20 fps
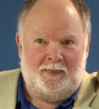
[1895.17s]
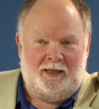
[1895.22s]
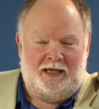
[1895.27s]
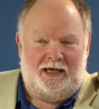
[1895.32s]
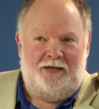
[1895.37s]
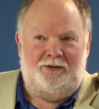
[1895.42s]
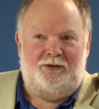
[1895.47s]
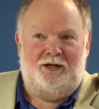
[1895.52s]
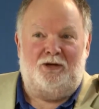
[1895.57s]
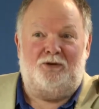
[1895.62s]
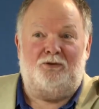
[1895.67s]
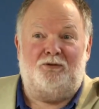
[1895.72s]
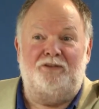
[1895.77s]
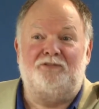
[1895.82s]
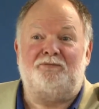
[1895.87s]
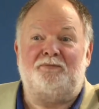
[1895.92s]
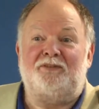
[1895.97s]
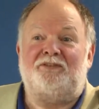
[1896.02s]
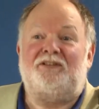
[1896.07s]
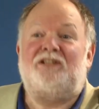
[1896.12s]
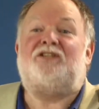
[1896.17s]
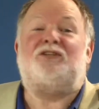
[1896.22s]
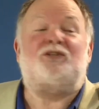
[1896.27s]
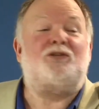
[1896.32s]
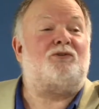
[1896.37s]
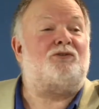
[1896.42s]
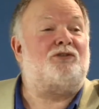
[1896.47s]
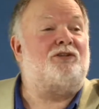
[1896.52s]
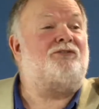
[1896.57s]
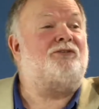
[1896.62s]
in their Christmas
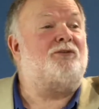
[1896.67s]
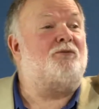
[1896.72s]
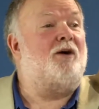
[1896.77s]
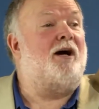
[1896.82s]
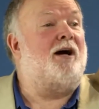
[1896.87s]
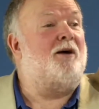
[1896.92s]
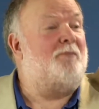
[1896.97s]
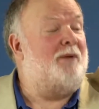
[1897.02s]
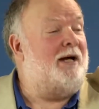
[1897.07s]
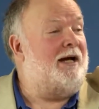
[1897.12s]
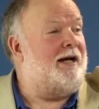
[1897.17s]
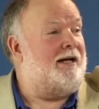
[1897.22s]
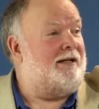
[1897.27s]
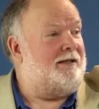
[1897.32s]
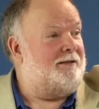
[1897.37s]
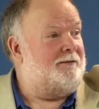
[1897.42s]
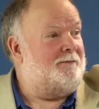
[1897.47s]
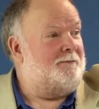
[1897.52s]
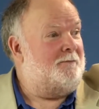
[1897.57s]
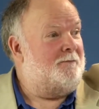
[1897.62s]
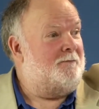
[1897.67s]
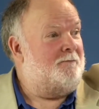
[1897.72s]
issue just a while back.